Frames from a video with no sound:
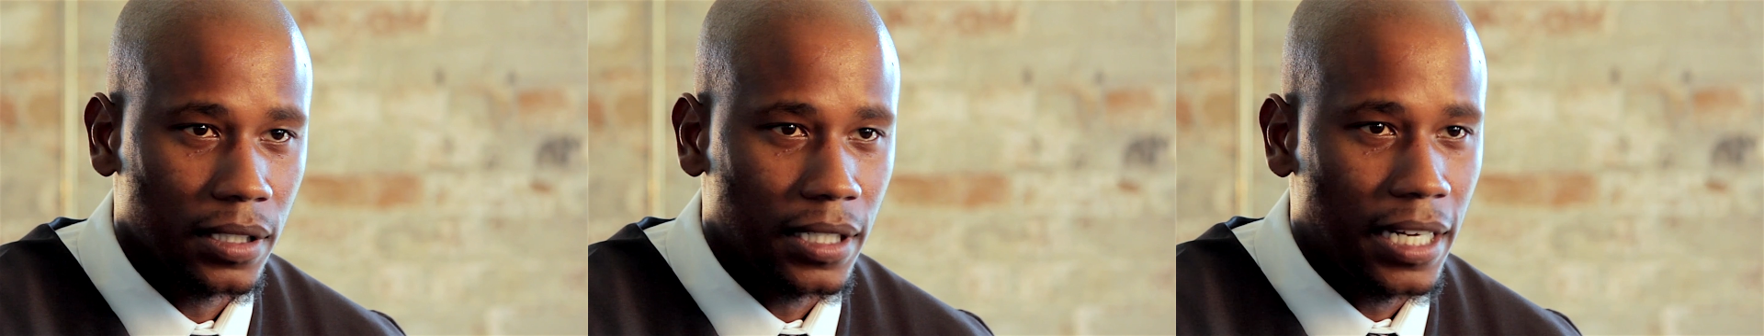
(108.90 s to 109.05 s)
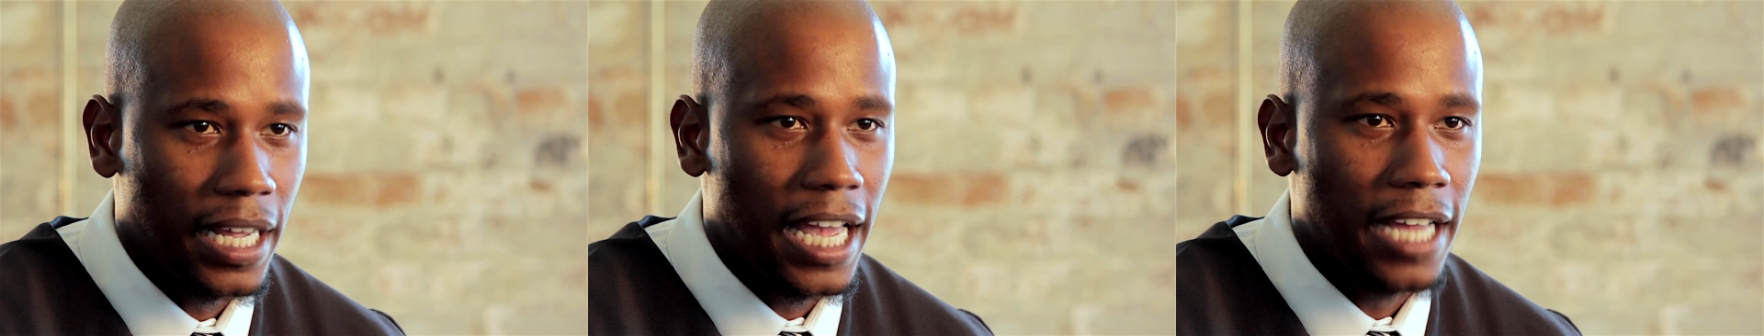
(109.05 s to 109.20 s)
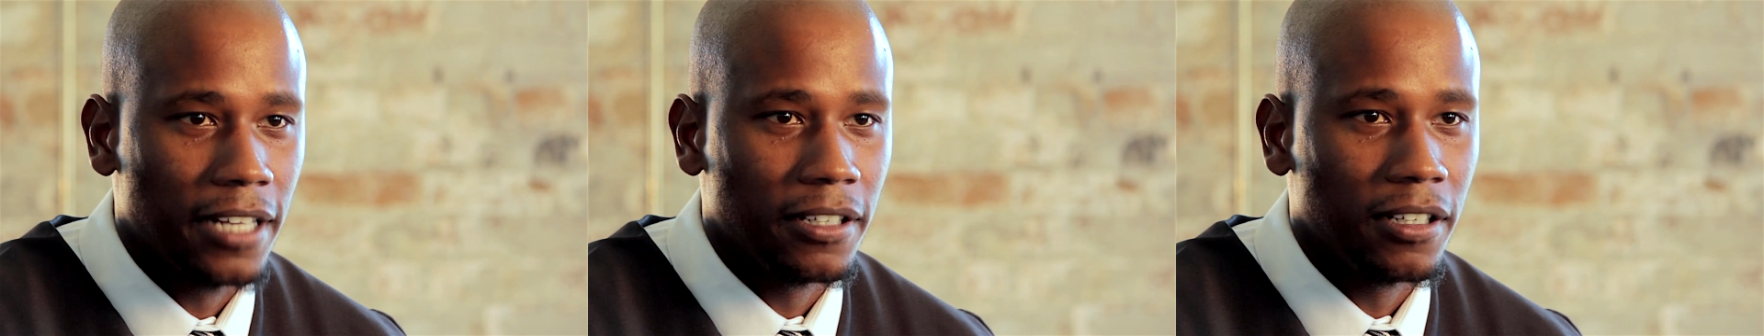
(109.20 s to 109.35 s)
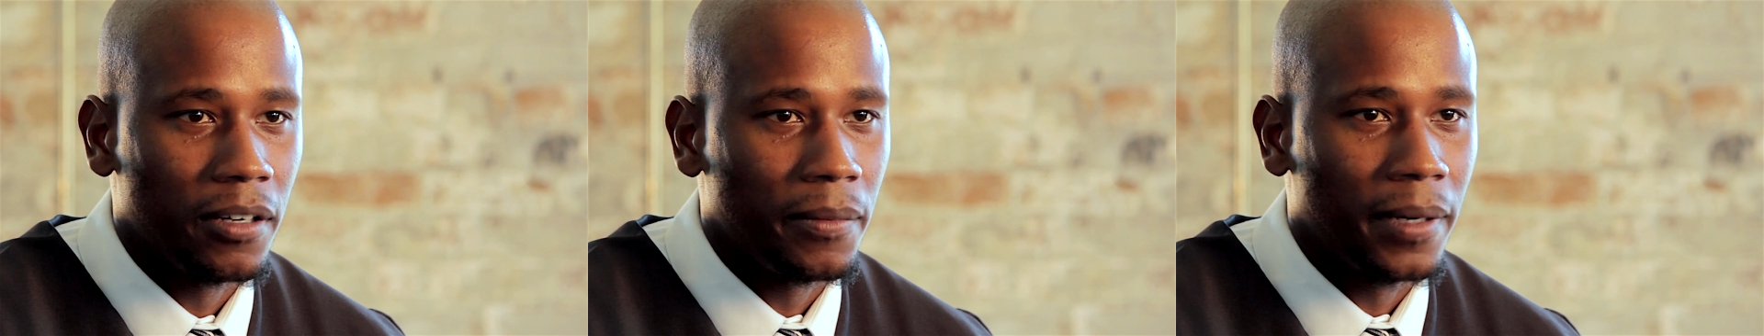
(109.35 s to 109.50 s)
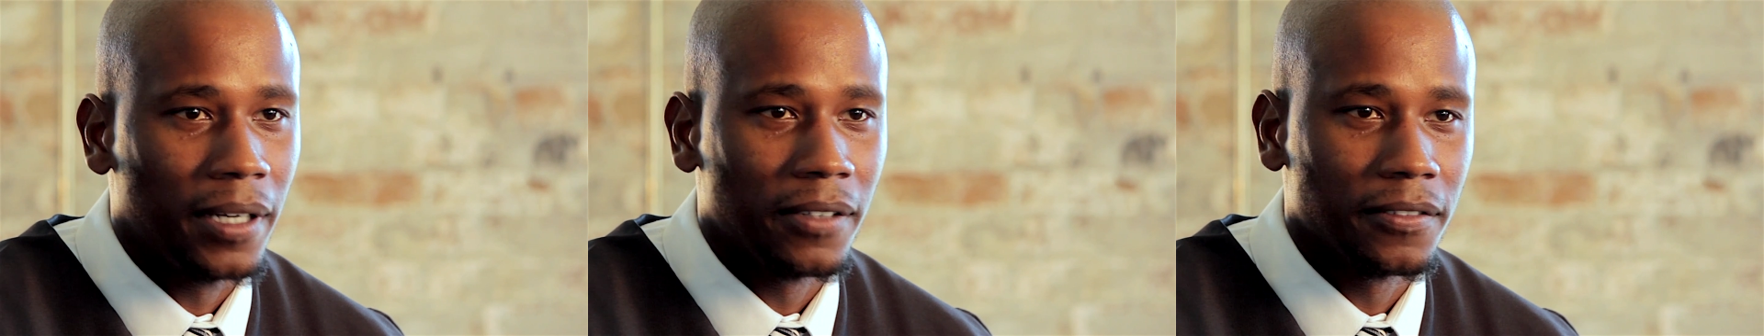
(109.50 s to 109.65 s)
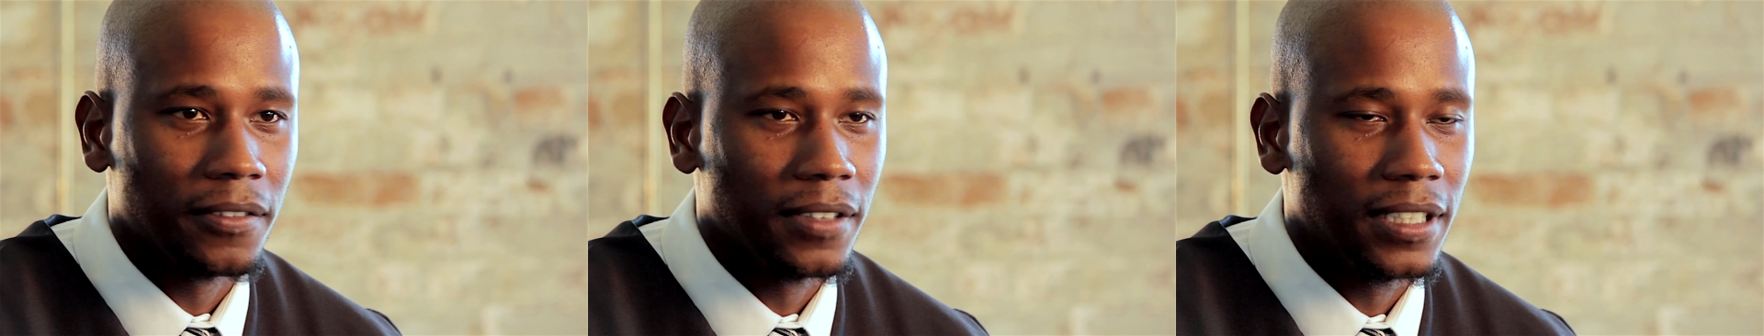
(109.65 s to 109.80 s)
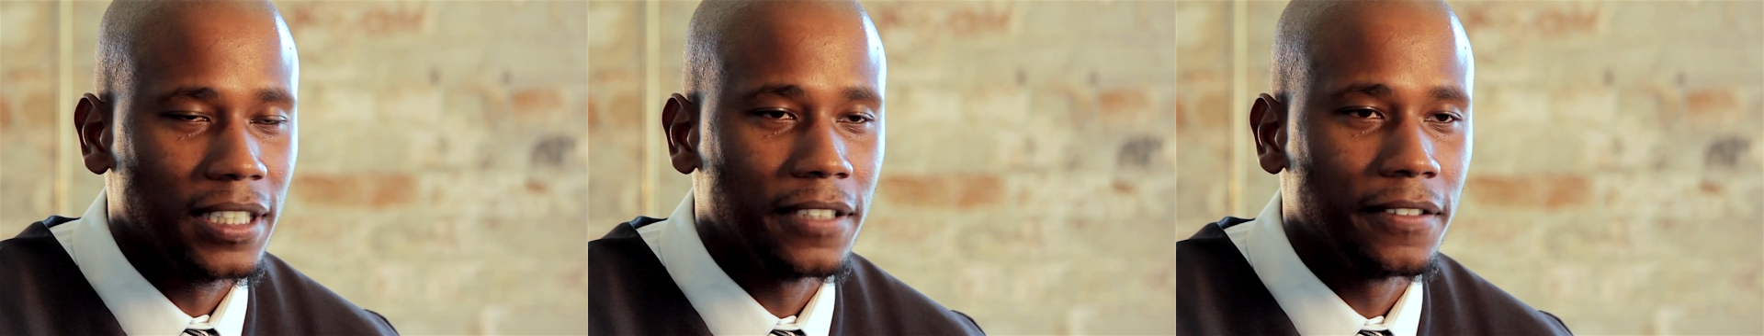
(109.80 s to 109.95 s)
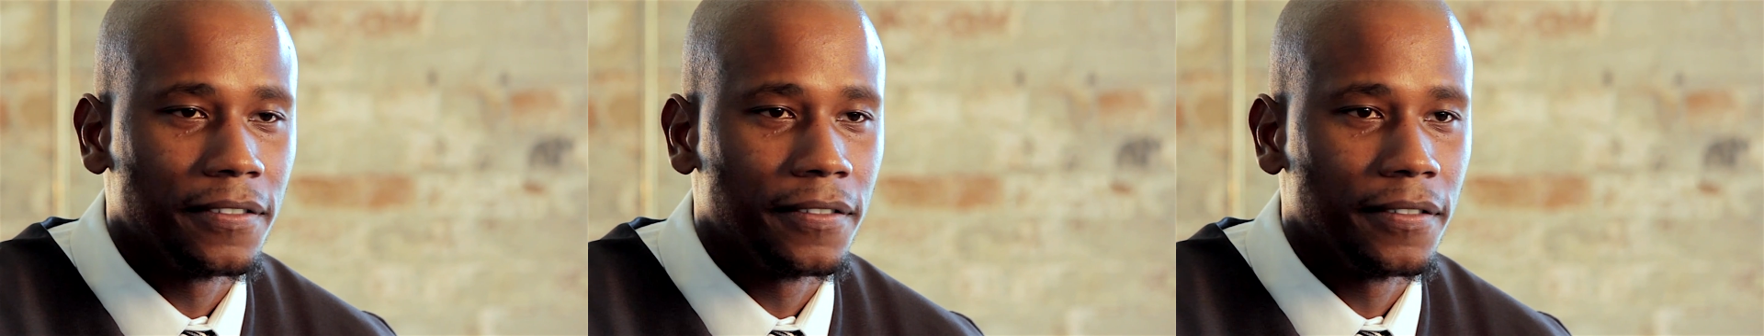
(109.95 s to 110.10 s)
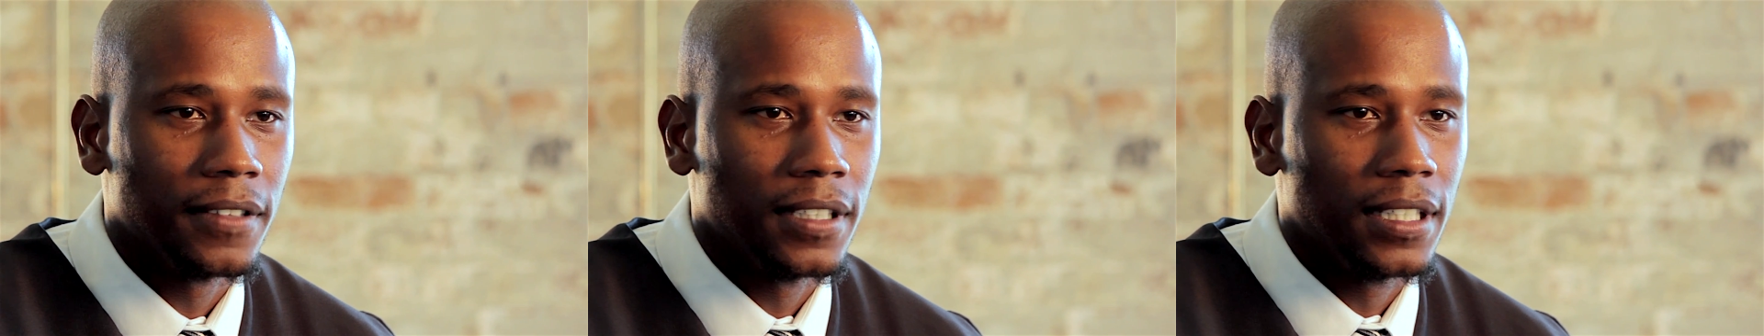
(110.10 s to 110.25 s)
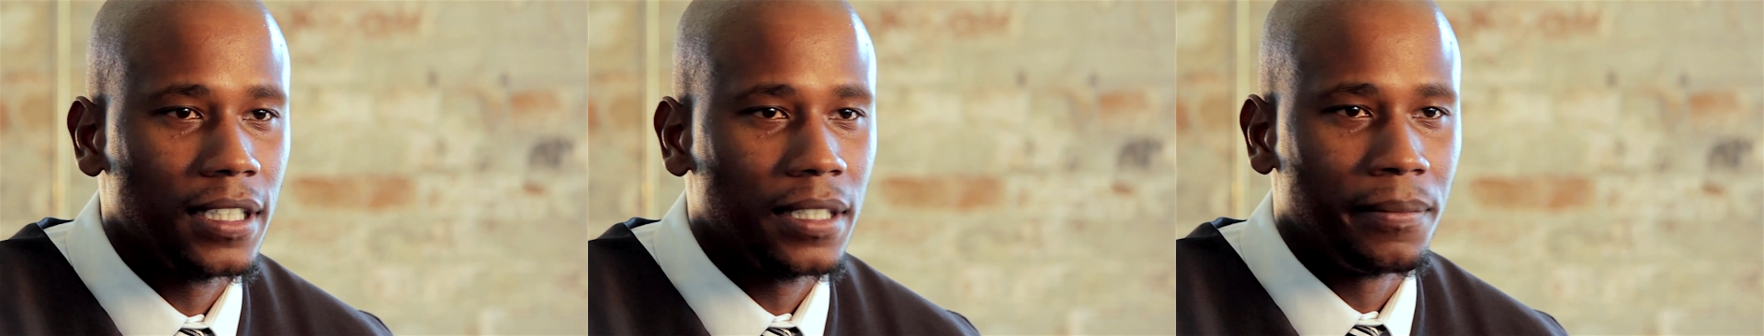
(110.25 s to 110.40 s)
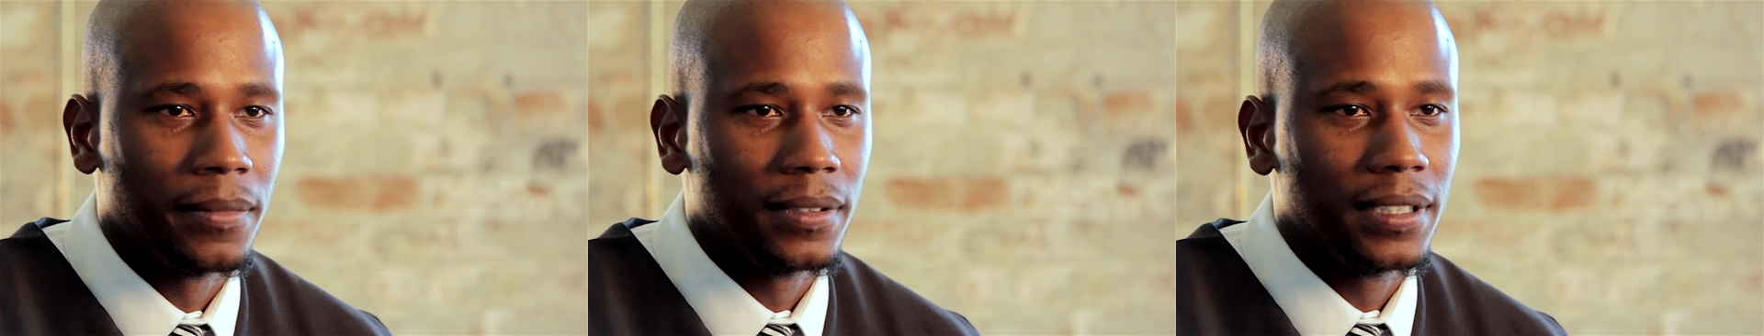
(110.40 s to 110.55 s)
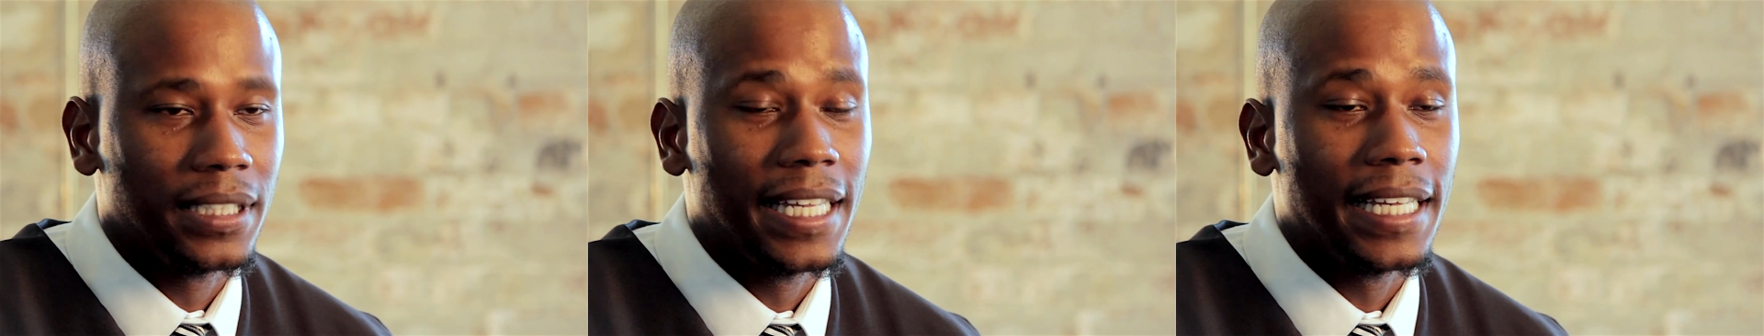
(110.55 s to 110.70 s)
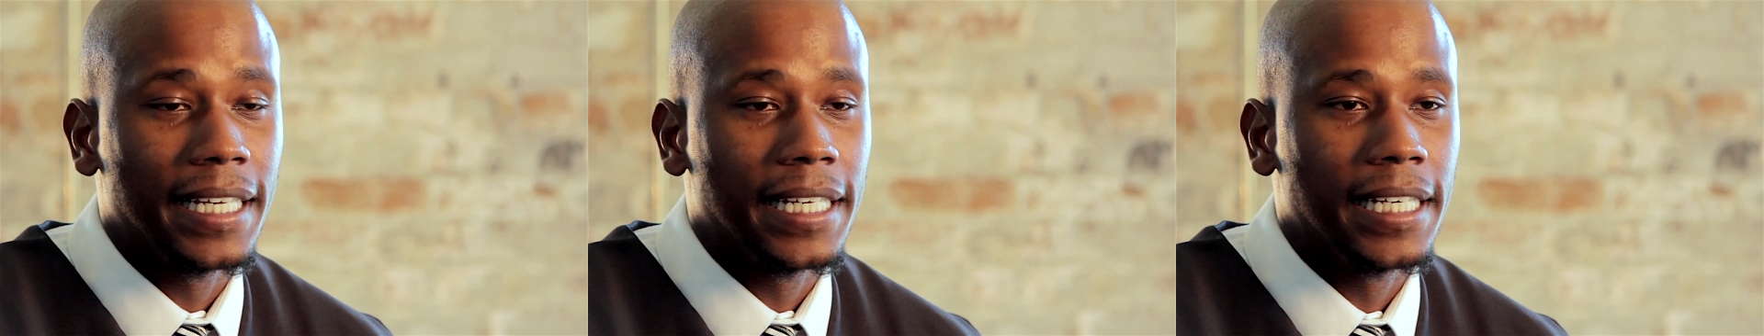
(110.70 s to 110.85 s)
And I had, you know, about at least
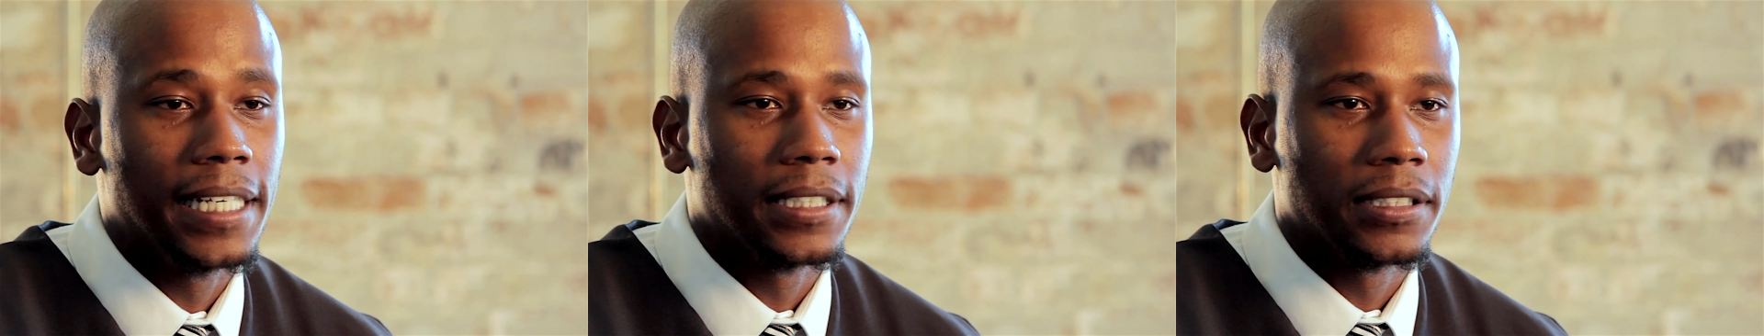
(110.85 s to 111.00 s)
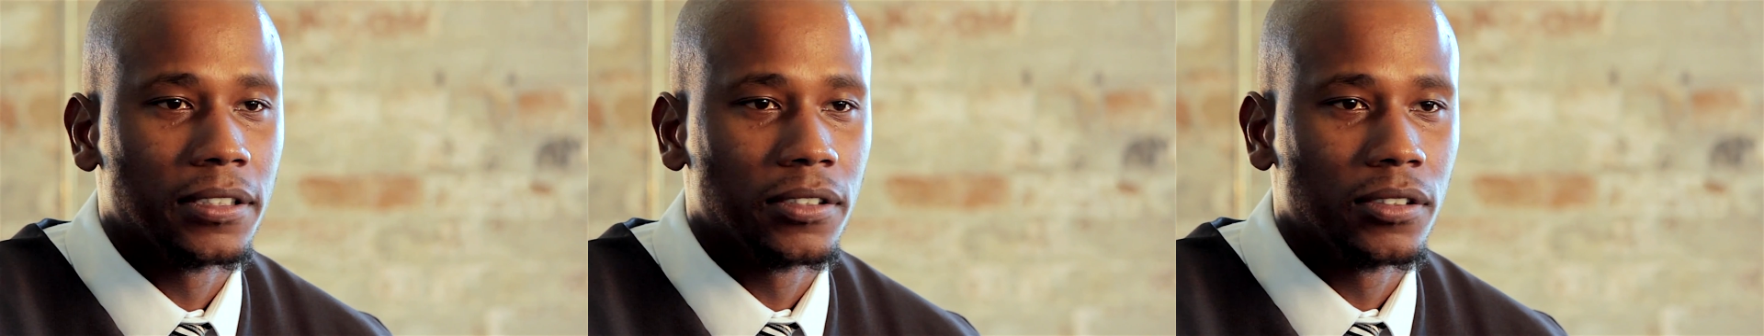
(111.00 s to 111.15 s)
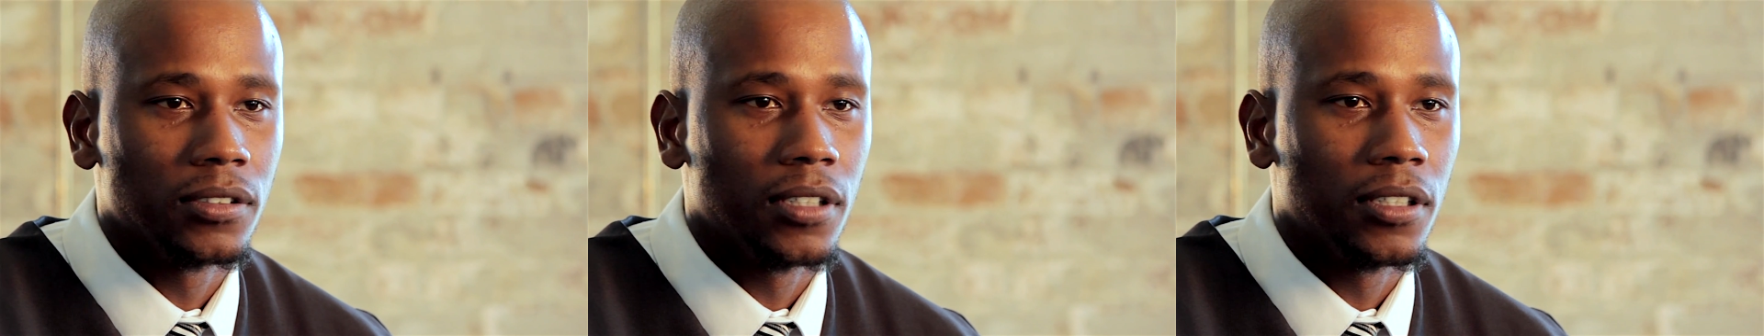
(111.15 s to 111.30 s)
10 cousins,